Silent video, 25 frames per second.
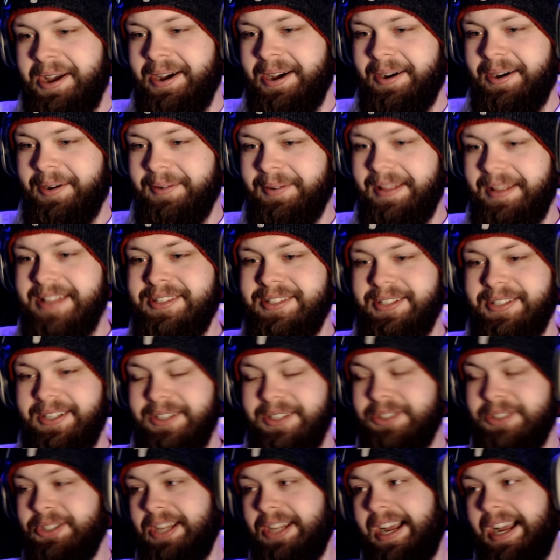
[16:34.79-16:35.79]
Oh, that's a
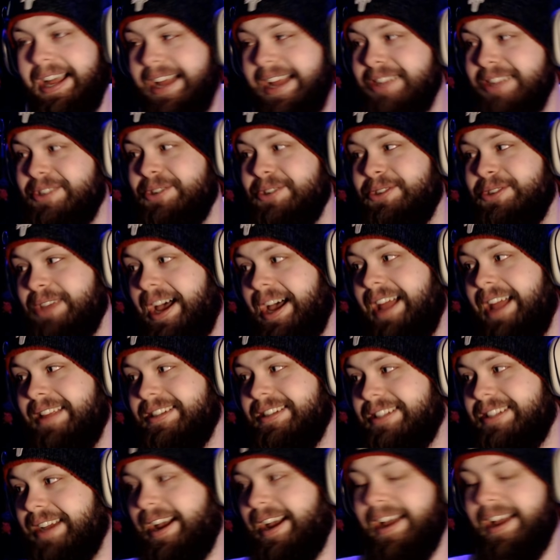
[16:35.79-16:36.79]
good shot. That's a
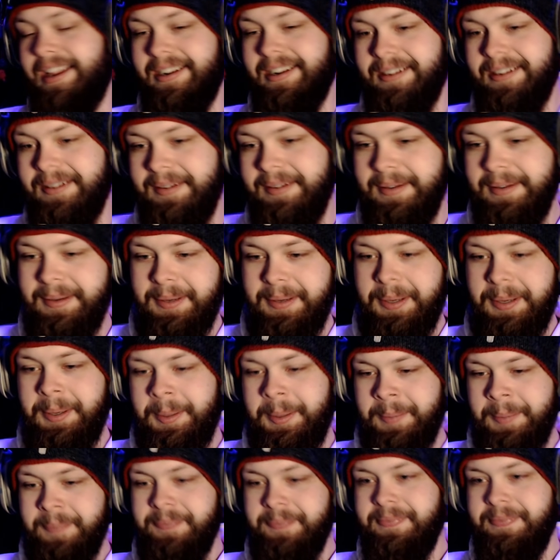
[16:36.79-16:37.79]
solid shot.
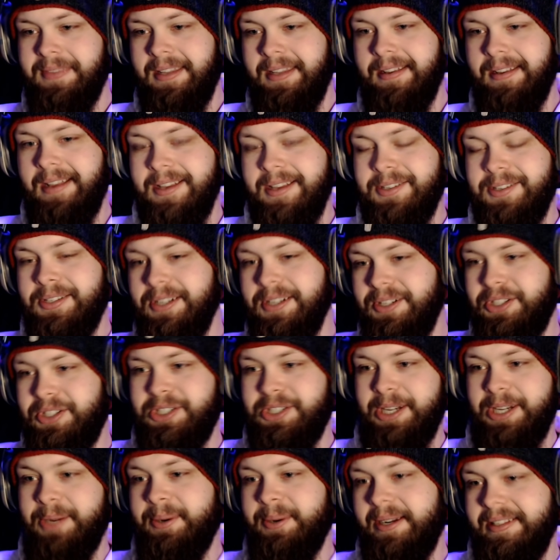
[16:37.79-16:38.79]
That's good
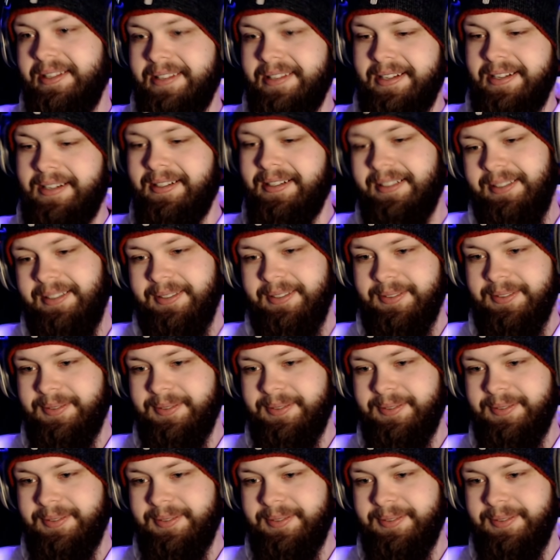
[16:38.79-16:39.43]
shit right there.